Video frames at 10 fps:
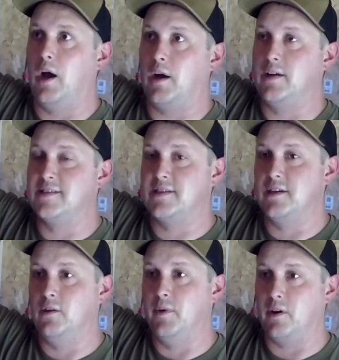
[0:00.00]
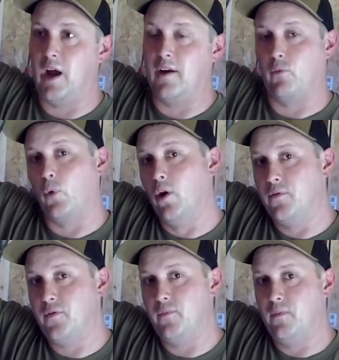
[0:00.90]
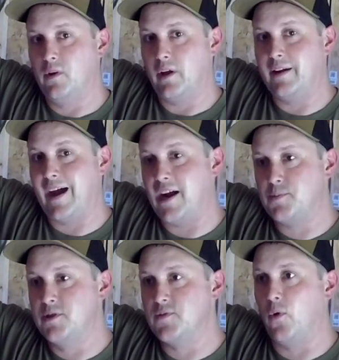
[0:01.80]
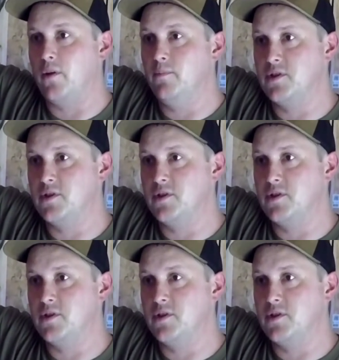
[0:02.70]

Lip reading: concealment kind of roof attachments for them,